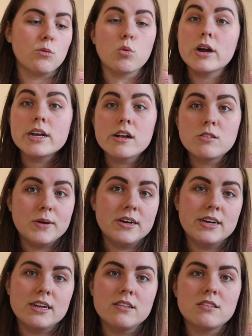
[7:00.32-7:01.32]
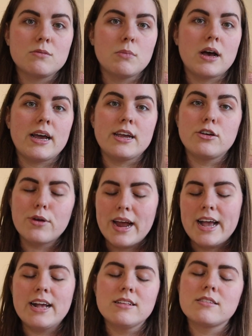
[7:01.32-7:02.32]
work experience, my
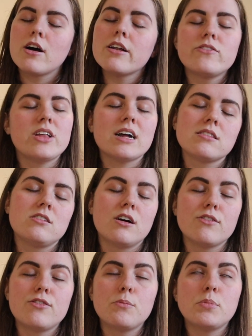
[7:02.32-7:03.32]
grades, all of that stuff.